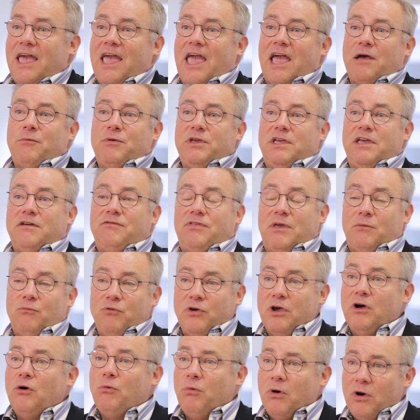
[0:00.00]
and we give them
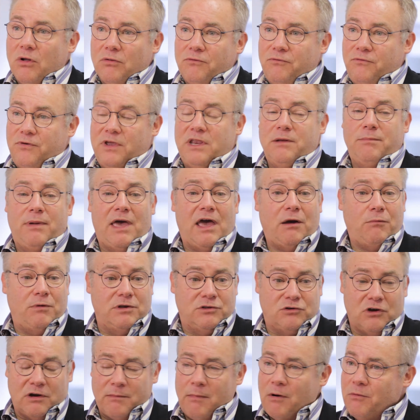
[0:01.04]
real world feedback.
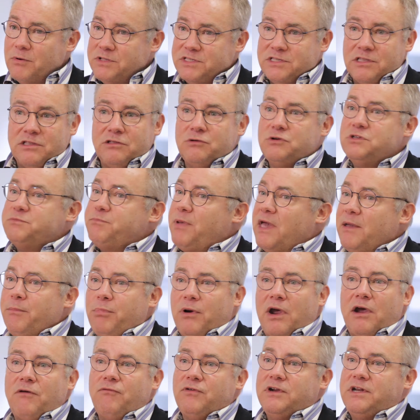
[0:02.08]
We talk about what's in the
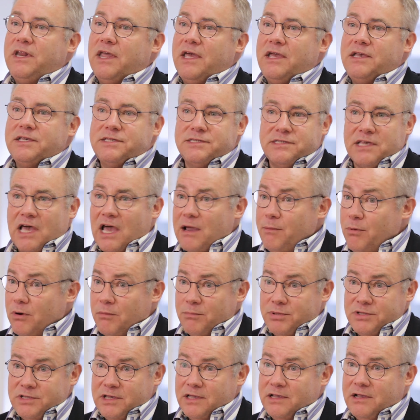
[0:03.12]
newspaper every day, cyber
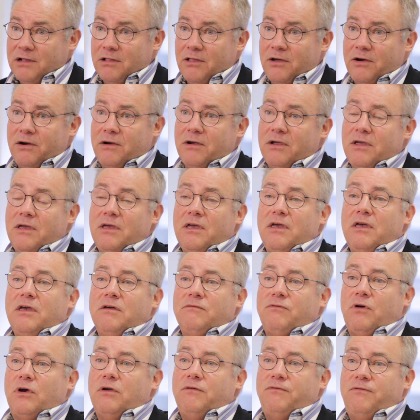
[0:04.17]
in particular,
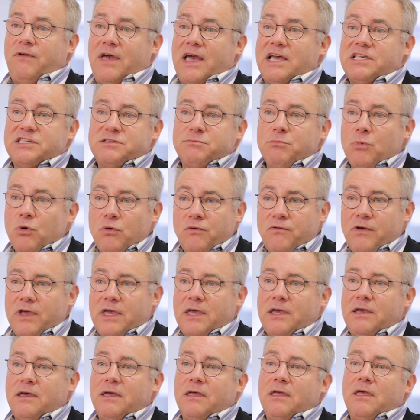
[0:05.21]
very fast
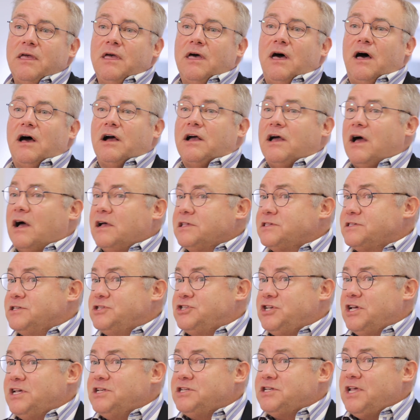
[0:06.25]
moving, uh,
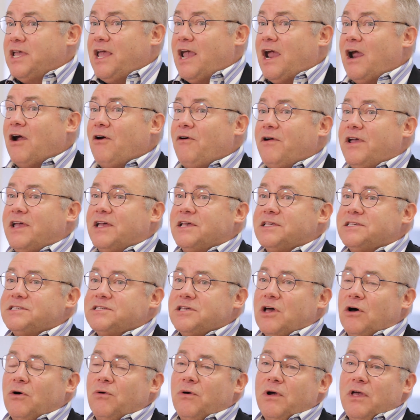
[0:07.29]
constantly changing areas.
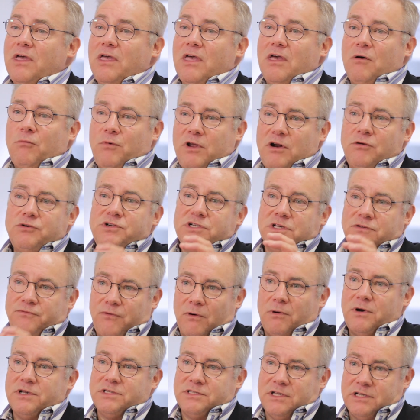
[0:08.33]
So we don't just
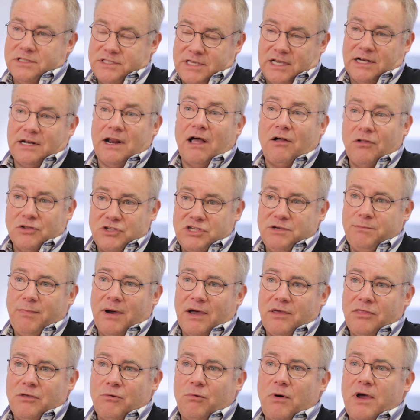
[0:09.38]
focus on technology,
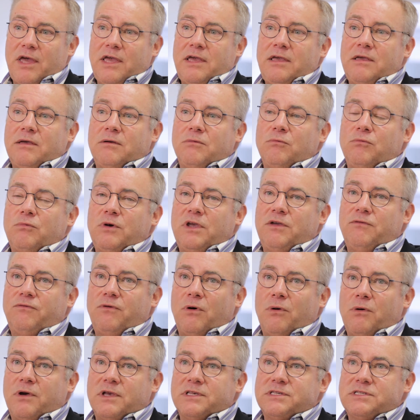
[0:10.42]
by the way. We
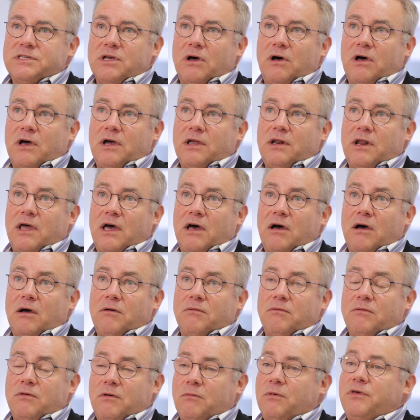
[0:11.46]
focus on,
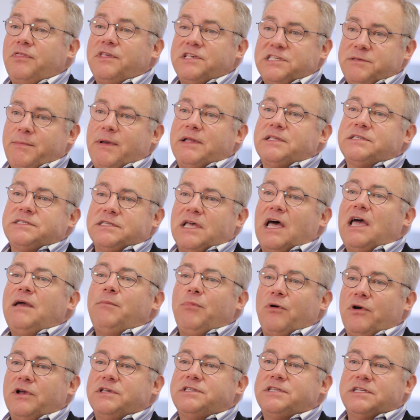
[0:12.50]
uh, and one of the things about
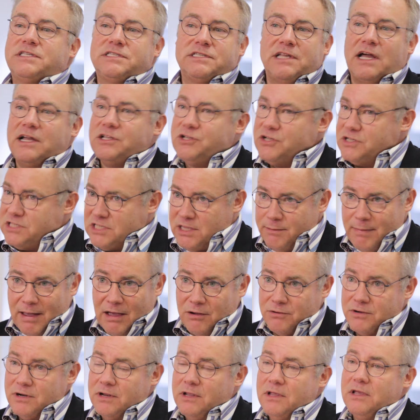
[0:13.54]
cyber is it's not just
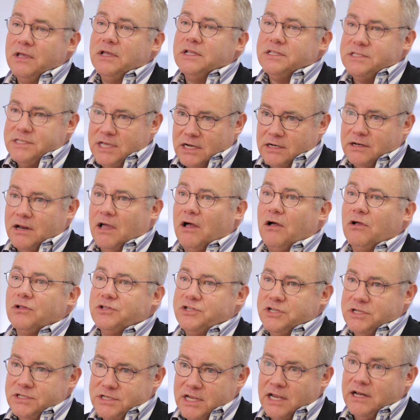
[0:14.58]
about
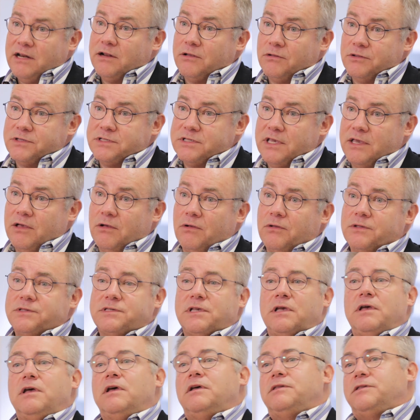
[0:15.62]
technology and technical
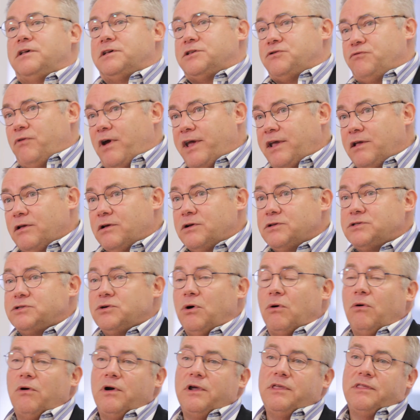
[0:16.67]
skills. There's
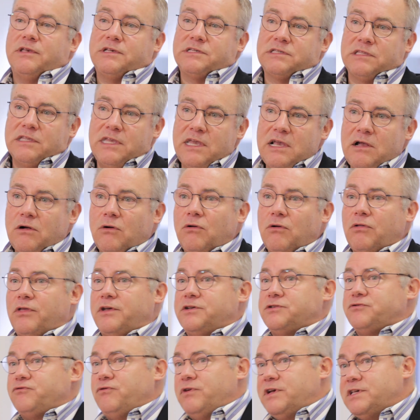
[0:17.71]
regulatory, there's legal,
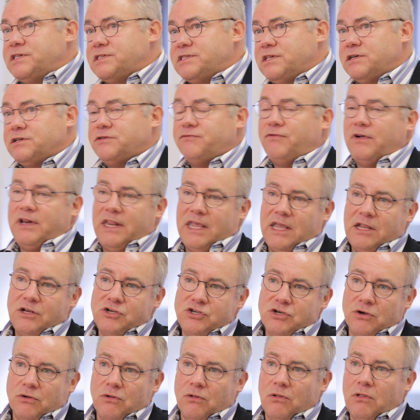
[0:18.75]
there's risk, there's
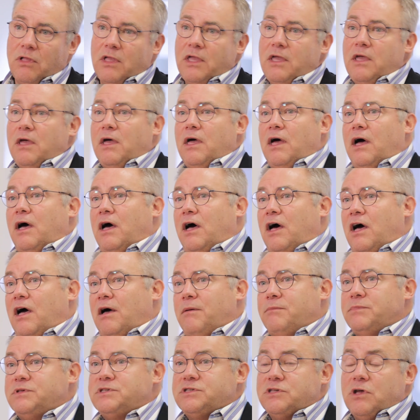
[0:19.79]
financial.
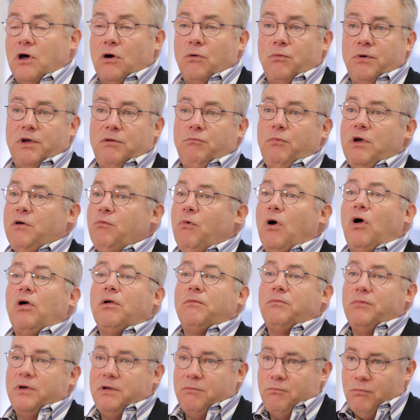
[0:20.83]
Um, so we, we, well,
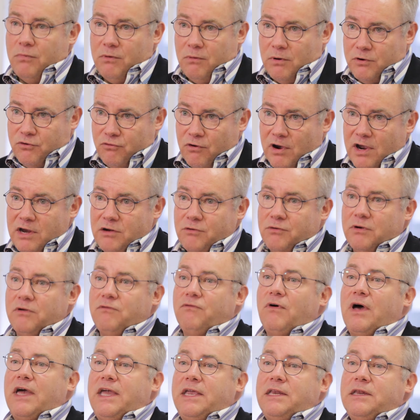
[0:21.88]
we, we're trying to
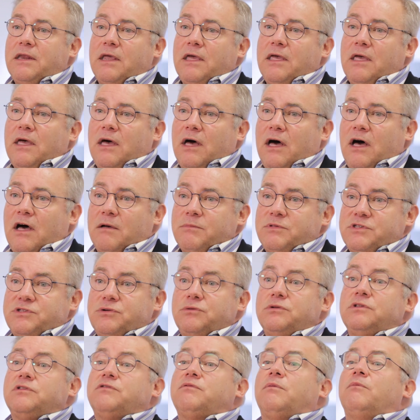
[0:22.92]
invite um,
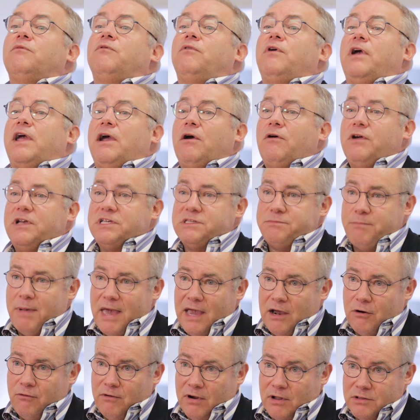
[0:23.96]
students from various
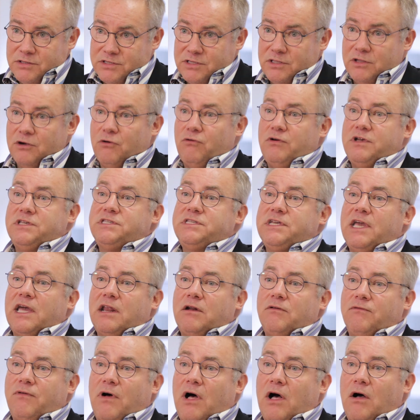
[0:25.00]
backgrounds and degrees to get
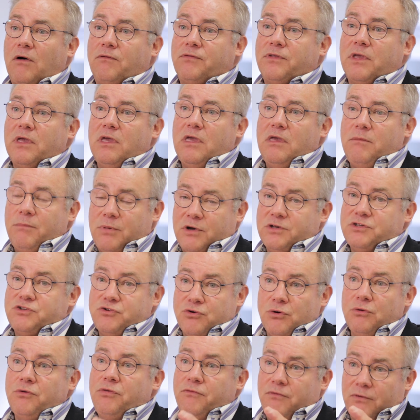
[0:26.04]
involved because
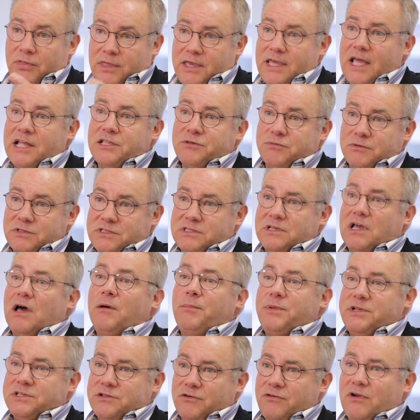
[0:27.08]
truthfully, that's what
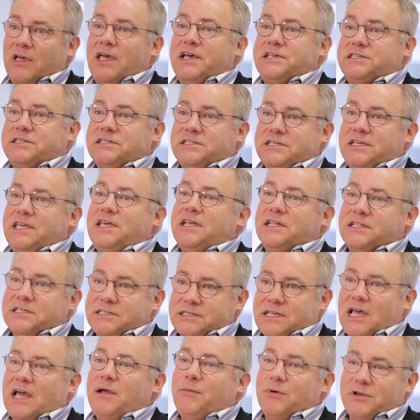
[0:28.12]
companies are realizing today. It's
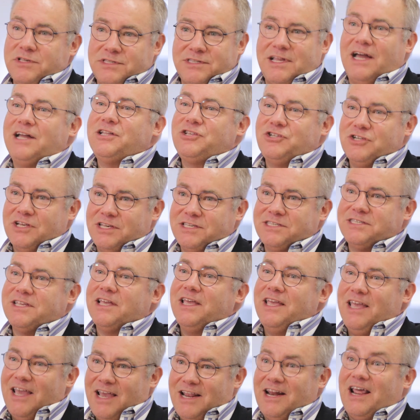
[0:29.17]
cyber is not just
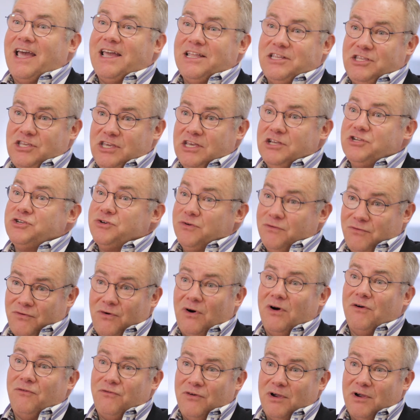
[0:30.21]
an IT issue, far